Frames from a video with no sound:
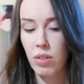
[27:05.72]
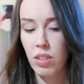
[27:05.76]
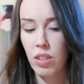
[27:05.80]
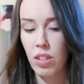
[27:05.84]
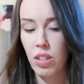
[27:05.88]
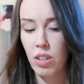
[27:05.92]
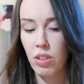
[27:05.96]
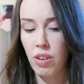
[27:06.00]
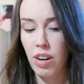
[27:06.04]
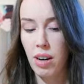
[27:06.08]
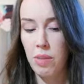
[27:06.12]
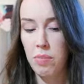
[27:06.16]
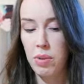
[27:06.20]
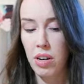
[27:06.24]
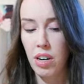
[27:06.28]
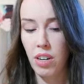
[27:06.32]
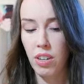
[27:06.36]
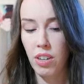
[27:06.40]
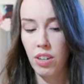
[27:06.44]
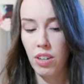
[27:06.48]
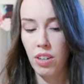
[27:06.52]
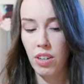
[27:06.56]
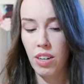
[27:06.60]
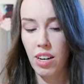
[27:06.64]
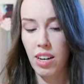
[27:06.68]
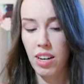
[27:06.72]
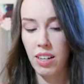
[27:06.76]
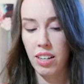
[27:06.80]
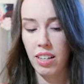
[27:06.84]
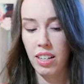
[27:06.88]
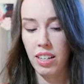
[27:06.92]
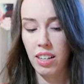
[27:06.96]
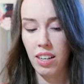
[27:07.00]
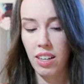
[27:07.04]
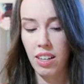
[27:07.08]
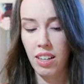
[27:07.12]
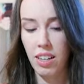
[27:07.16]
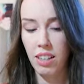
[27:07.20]
Got Grandpa Gohan
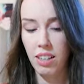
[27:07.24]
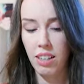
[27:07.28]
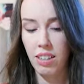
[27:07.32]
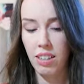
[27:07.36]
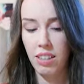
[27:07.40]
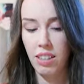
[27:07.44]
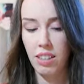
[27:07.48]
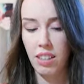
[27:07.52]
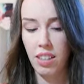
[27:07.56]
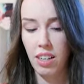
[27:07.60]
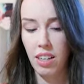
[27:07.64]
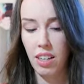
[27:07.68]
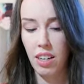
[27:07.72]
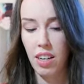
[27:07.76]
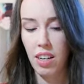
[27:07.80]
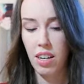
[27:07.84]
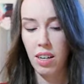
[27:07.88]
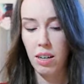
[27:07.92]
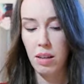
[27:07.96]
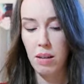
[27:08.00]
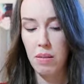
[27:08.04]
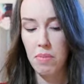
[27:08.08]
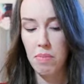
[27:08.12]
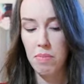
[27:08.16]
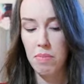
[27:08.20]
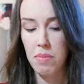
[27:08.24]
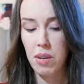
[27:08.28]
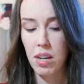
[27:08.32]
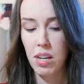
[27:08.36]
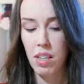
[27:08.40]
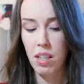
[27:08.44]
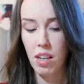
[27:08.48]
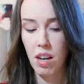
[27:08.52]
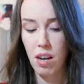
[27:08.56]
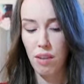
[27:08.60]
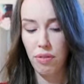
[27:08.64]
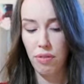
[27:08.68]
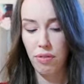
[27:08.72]
again,
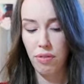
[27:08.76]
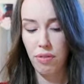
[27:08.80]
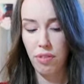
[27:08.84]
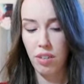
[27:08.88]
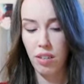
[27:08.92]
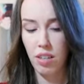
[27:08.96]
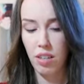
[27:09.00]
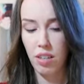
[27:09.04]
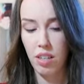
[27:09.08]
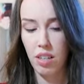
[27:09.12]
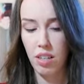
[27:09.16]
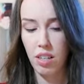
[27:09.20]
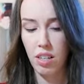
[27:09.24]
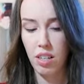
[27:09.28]
Pilaf,